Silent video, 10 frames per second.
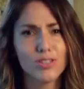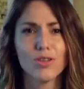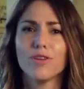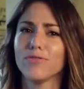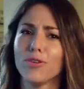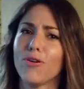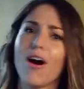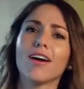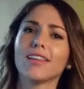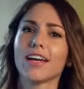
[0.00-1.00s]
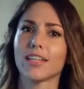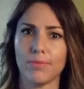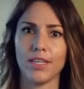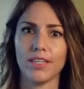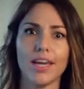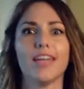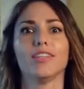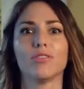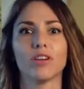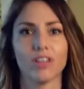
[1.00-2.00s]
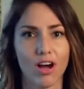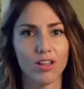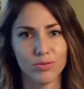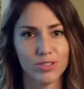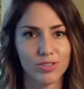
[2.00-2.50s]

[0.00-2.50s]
So if you are like me and you are at Hollywood